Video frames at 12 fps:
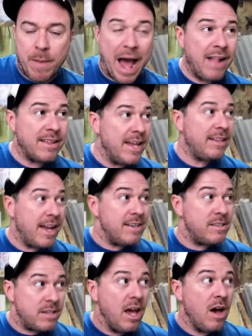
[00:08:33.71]
I think they
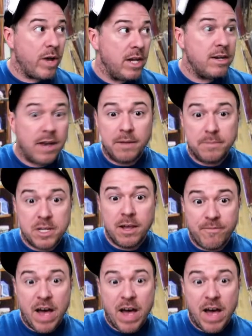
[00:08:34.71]
still ended up sub